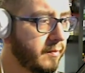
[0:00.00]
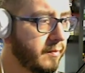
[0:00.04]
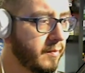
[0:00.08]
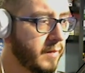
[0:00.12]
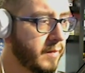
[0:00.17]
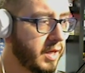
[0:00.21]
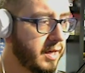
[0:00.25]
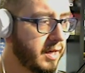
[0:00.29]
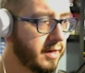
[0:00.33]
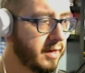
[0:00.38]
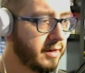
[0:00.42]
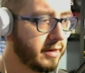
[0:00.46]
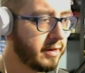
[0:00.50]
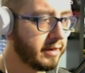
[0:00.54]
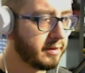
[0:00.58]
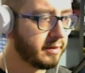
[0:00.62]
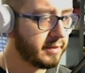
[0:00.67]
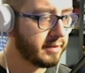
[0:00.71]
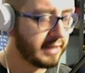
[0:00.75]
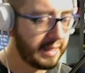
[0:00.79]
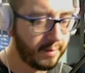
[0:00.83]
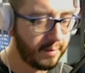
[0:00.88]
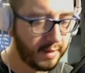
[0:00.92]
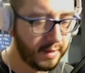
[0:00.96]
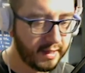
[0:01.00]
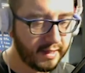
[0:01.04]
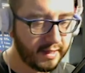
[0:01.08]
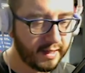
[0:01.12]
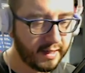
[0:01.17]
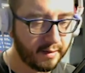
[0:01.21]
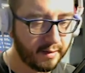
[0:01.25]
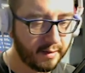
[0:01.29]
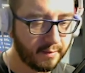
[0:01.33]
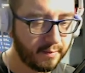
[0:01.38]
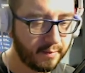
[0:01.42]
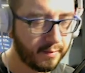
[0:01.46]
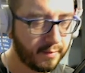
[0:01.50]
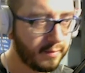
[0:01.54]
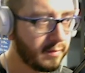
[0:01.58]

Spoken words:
All right, same idea.